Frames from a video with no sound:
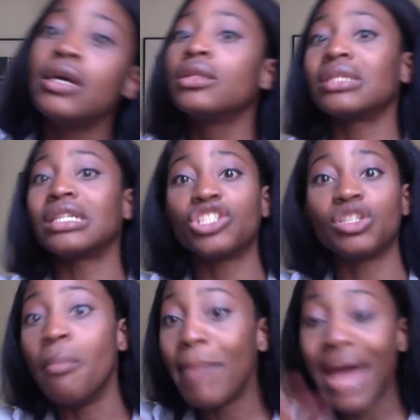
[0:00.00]
There's a
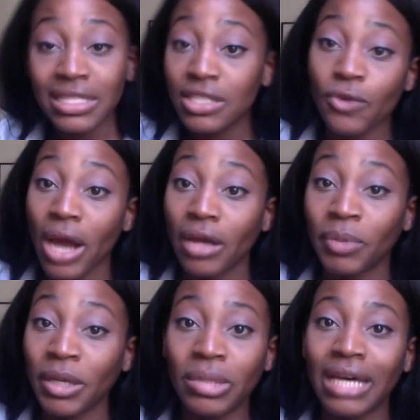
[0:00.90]
massive crowd of
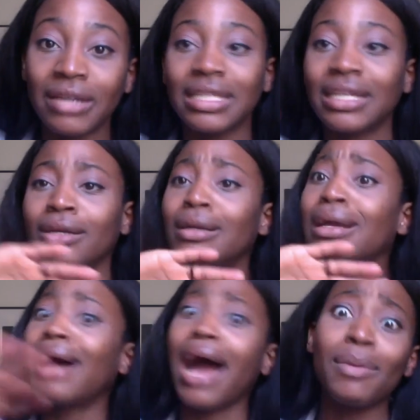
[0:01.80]
people out there.
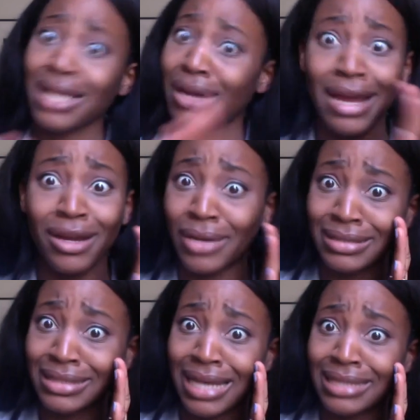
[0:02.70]
I was like, I'm not going
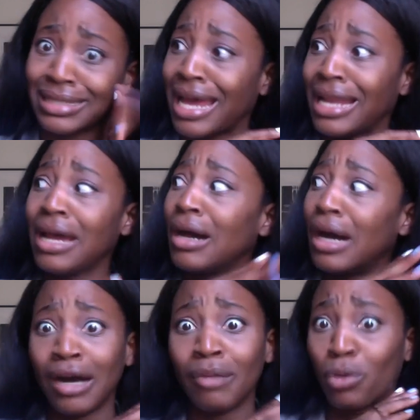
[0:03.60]
outside to
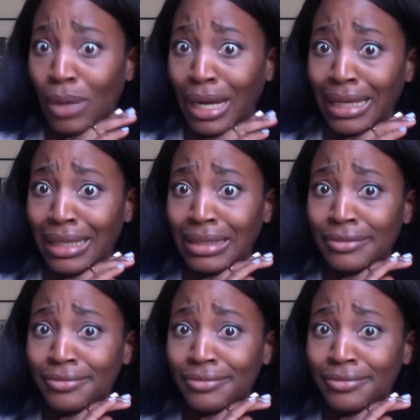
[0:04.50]
that parade.